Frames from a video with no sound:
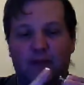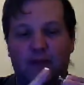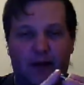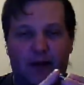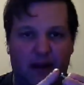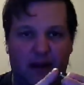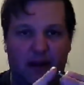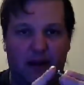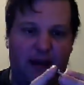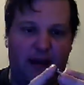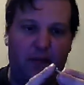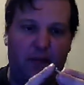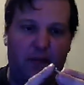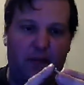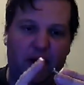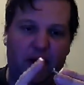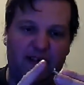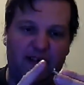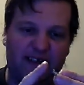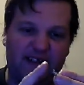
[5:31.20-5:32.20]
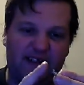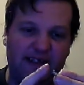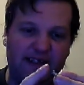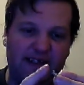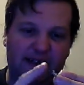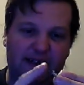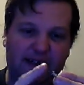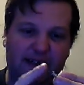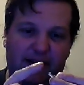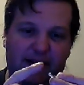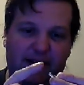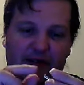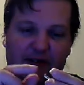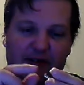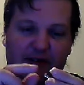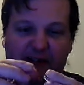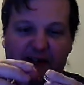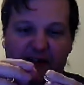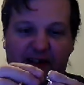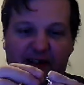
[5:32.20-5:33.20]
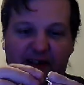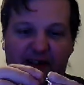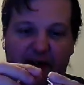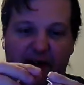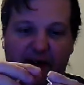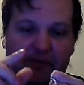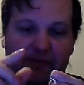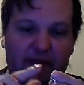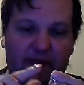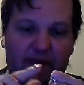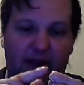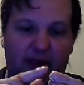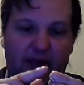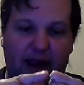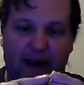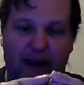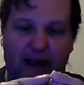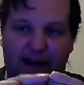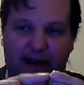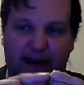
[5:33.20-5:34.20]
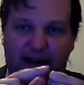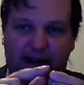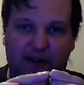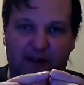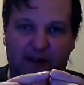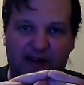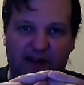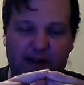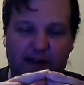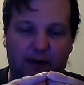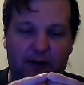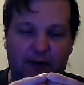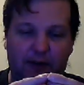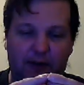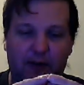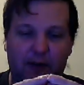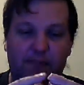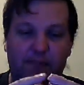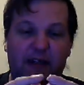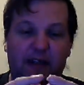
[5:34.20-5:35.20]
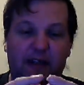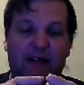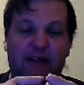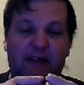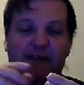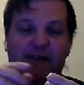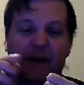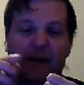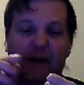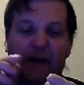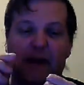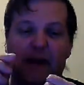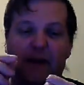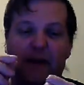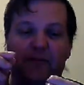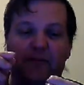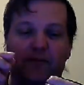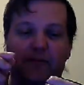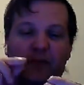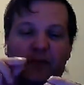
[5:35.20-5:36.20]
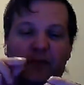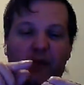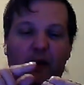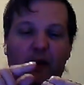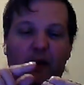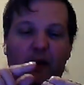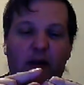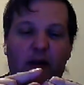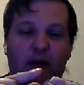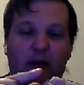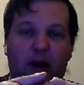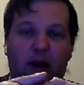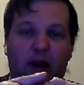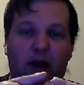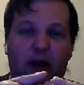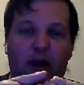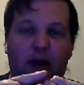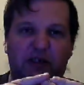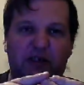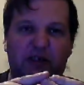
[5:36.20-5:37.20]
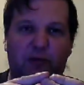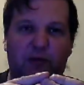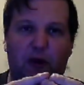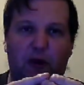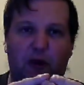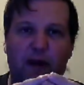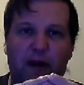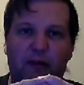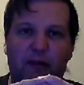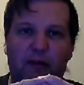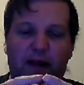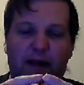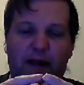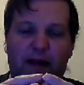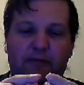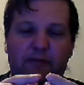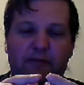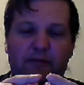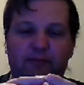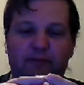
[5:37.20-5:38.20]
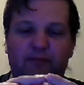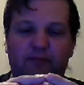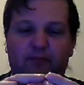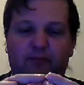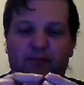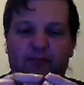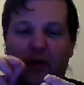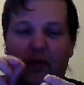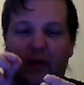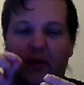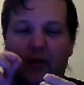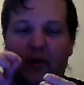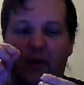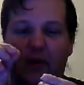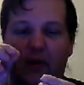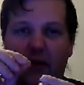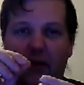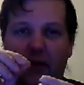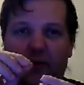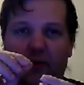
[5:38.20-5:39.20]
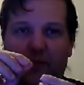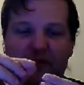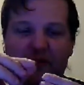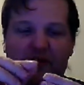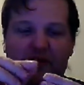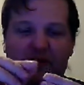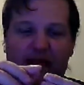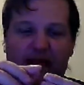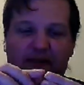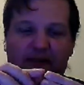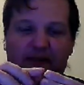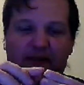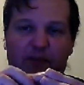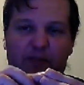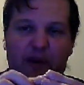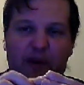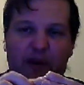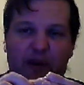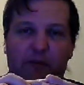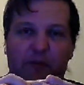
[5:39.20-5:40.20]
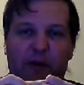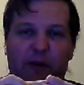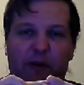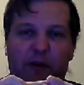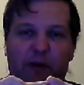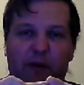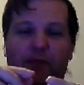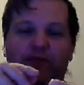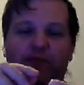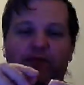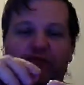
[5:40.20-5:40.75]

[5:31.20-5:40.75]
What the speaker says: and that wire stuck out on this end. I had that little silica piece and pushed the wire in, pushed that pin in,